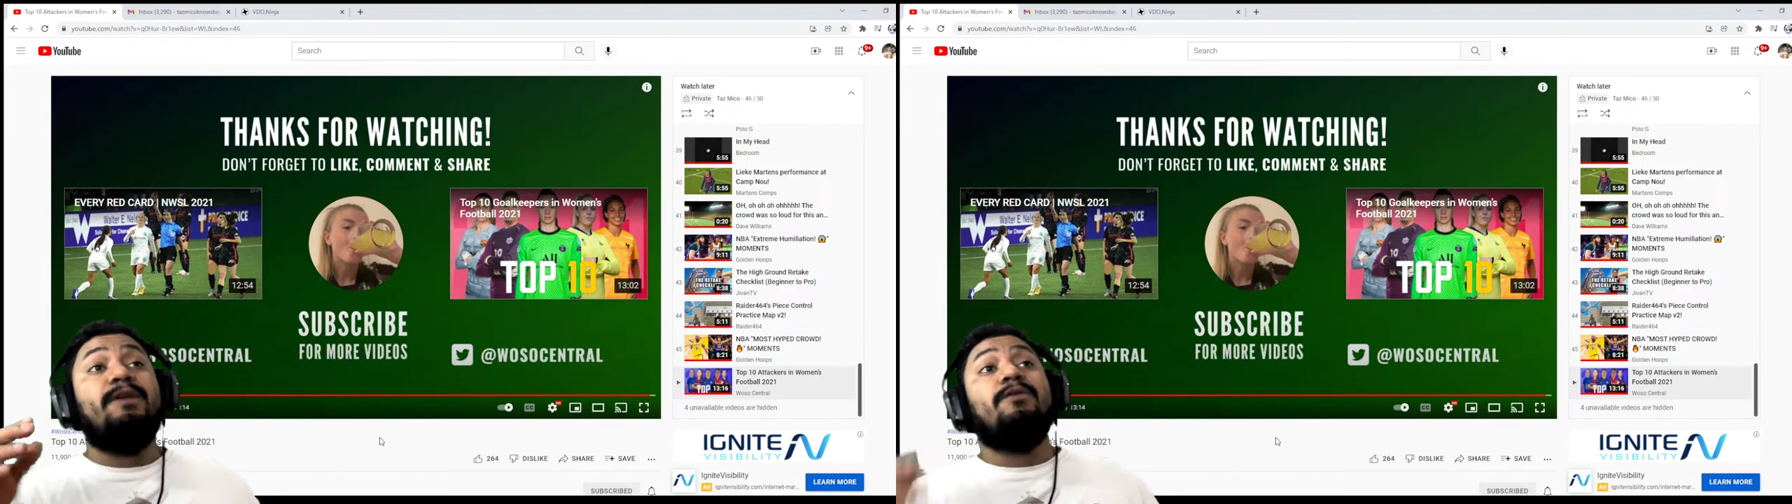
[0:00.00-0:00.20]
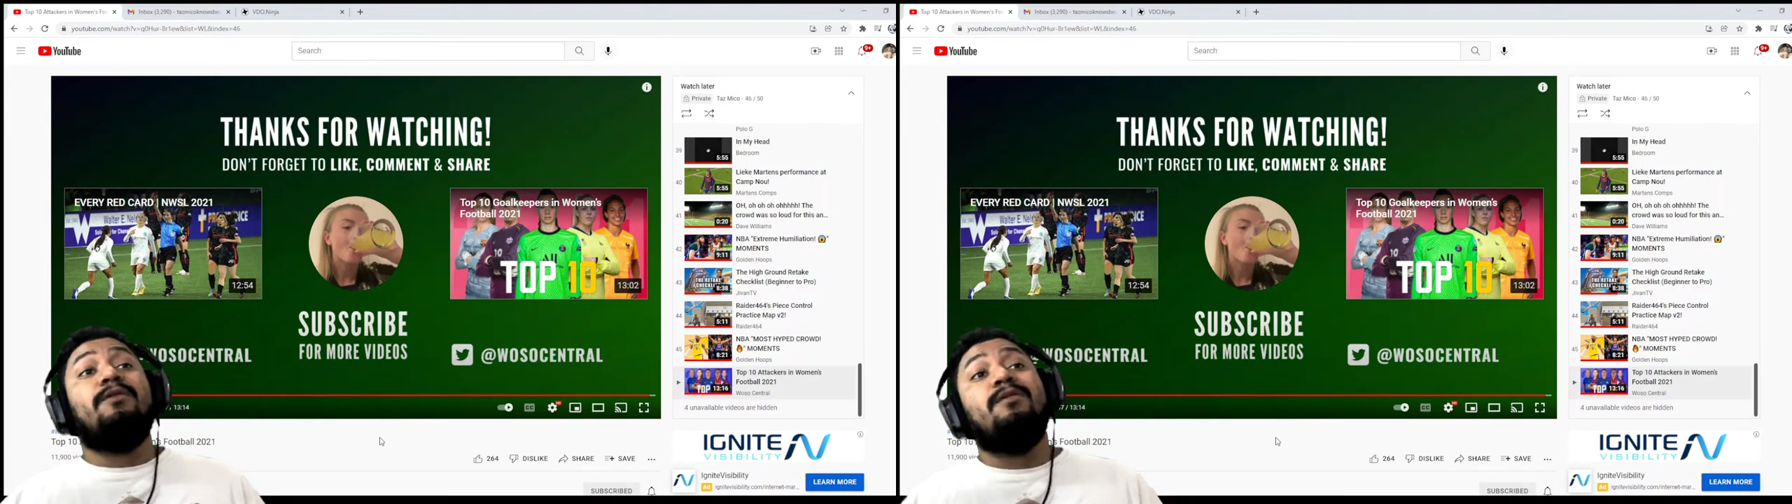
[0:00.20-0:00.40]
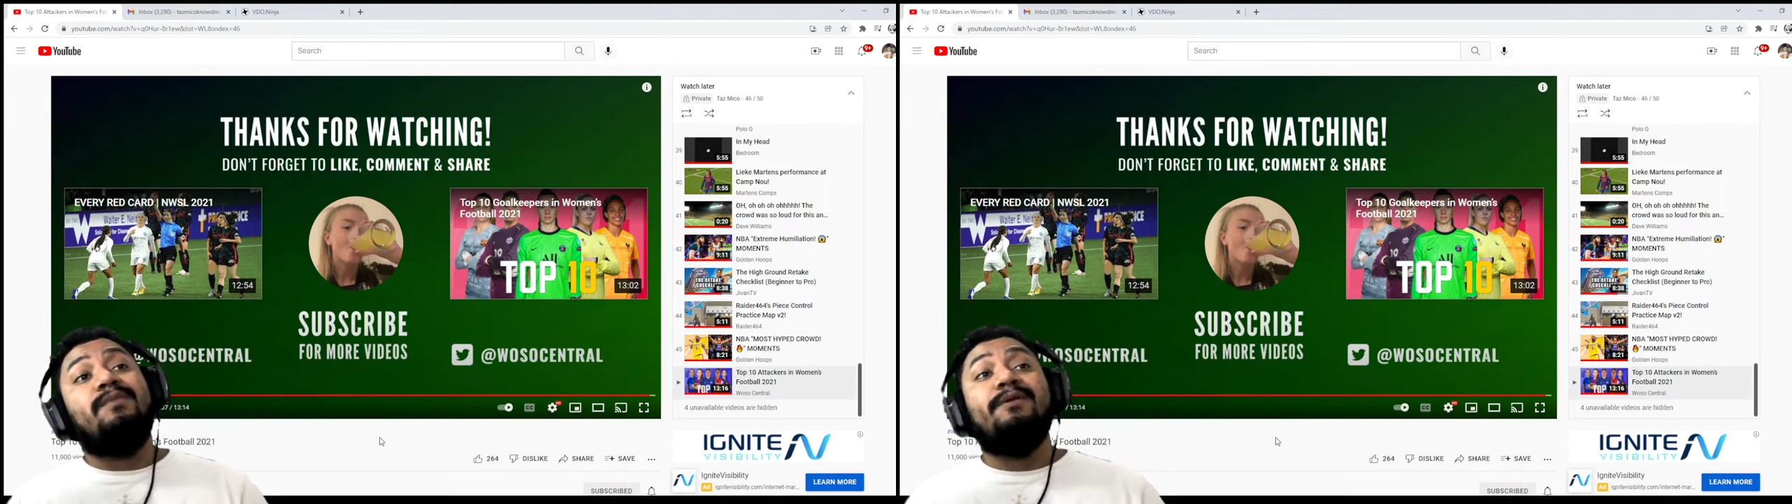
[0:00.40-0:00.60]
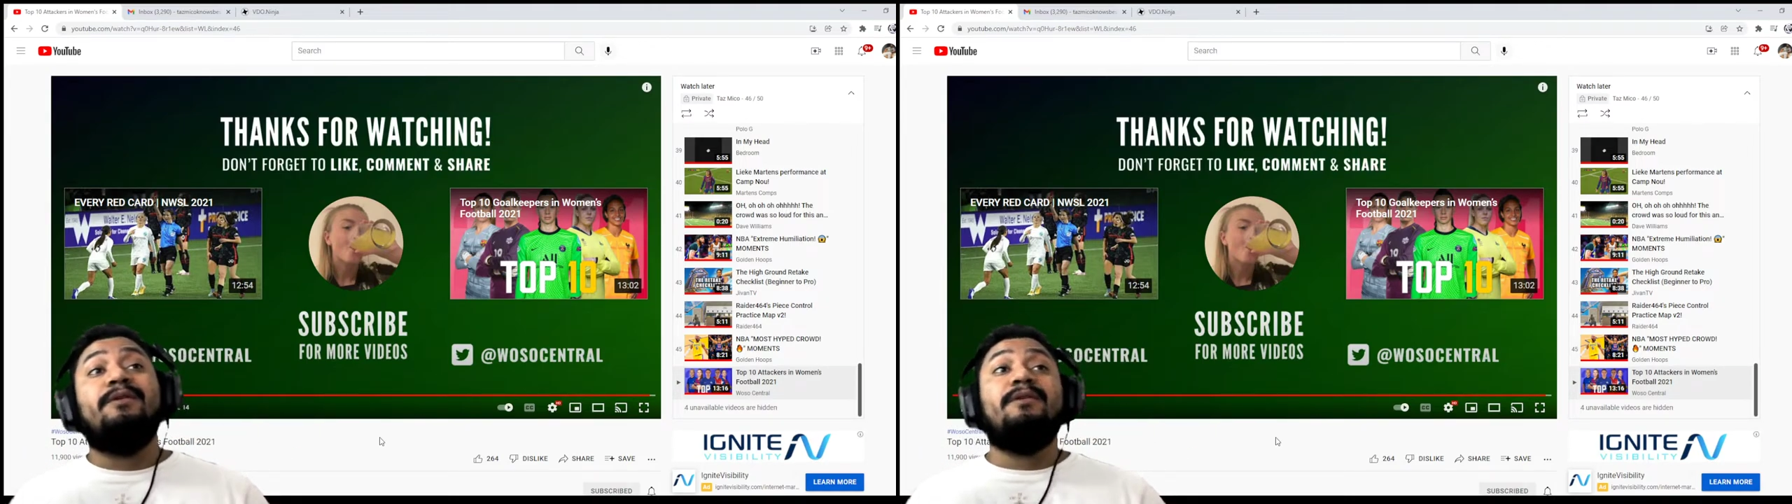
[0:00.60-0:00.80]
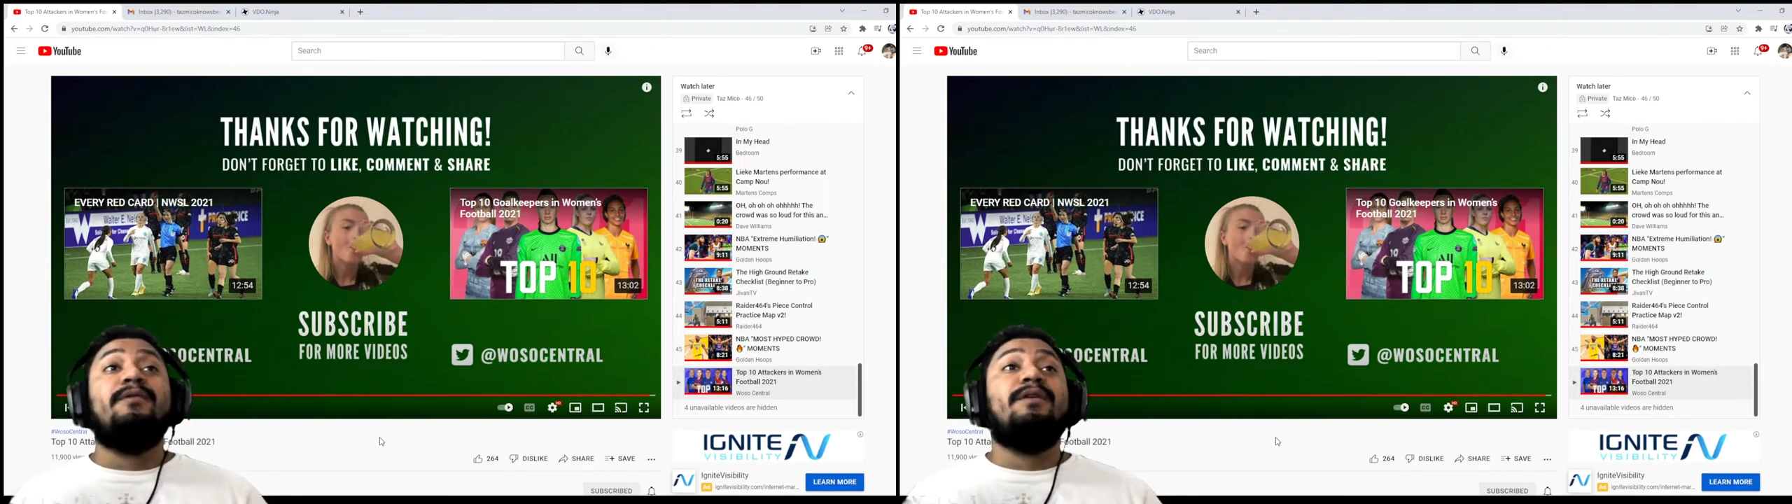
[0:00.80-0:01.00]
gonna upload.
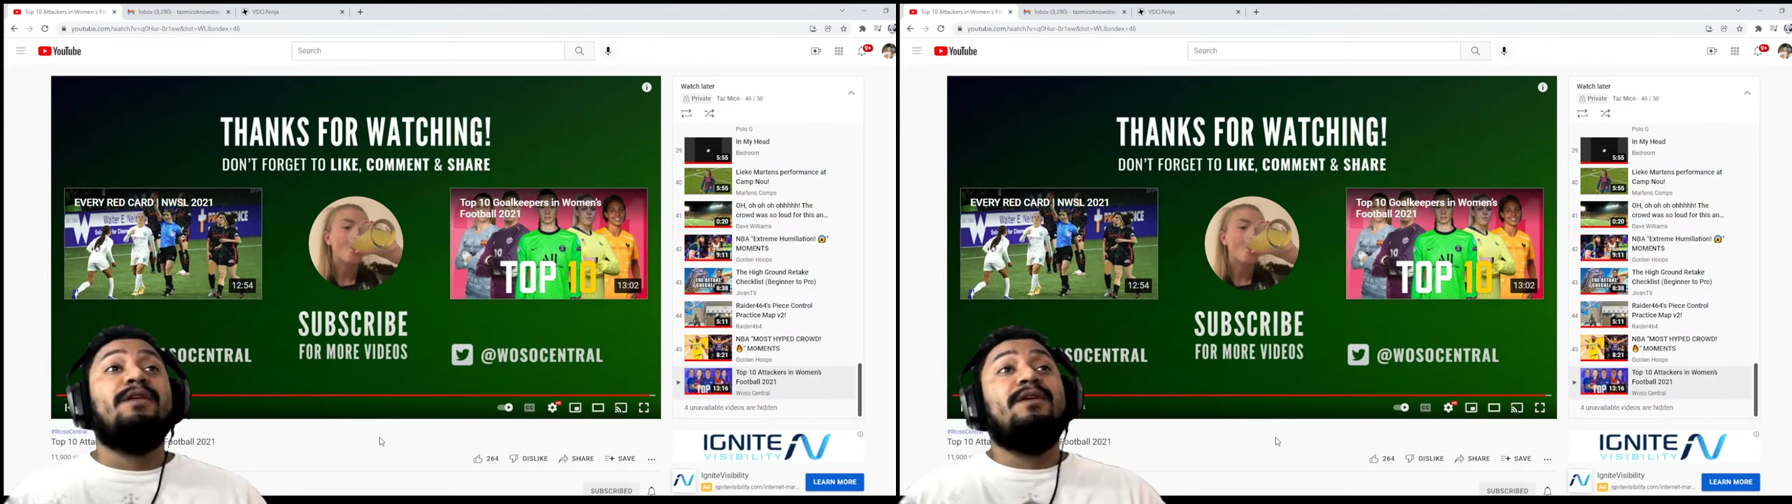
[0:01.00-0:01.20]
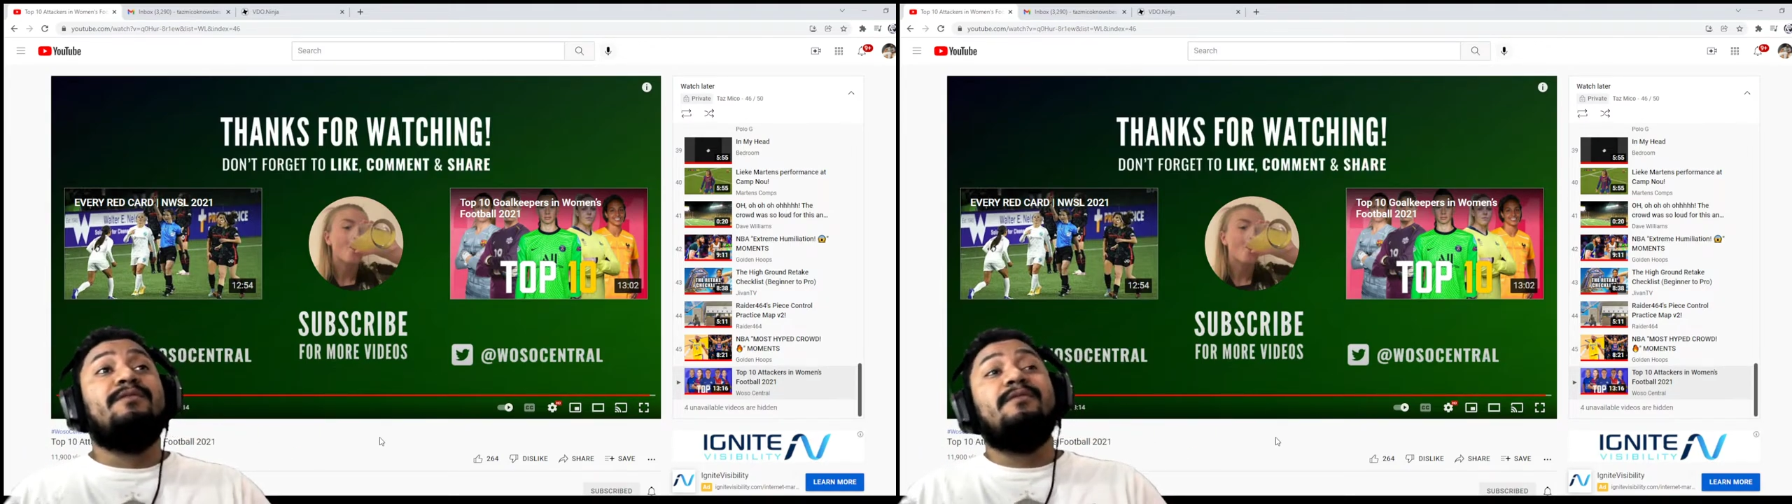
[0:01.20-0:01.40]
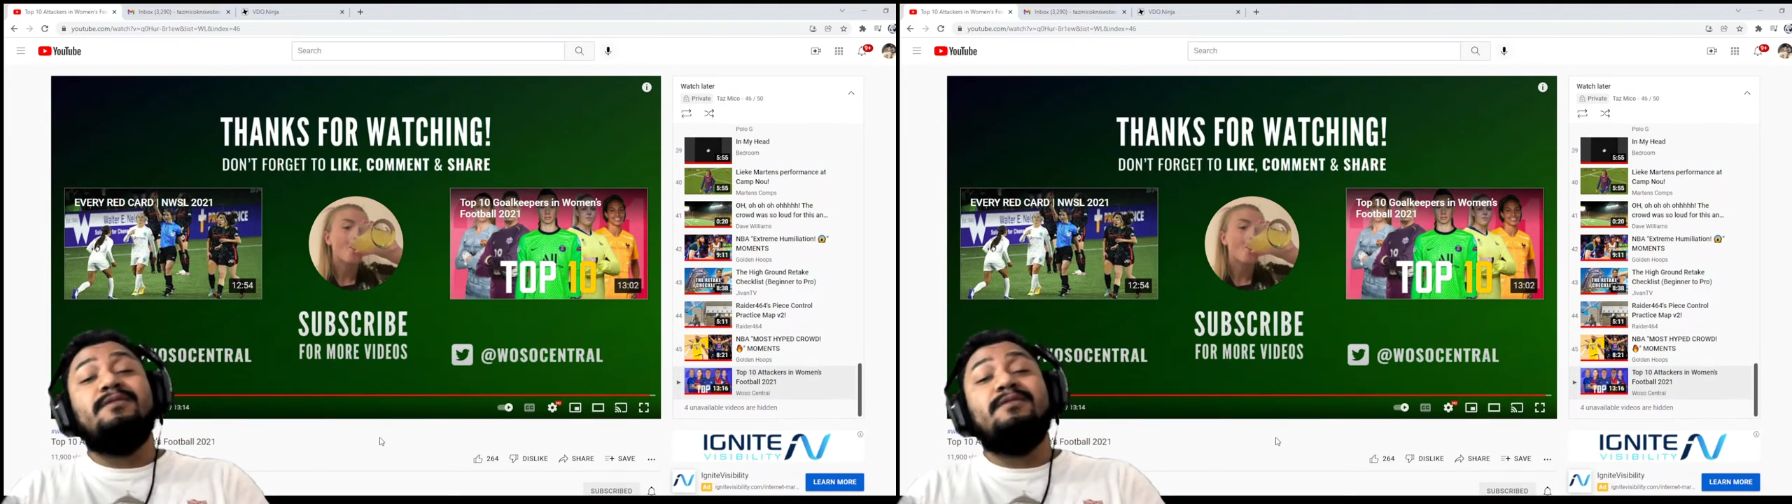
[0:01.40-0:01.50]
You already know.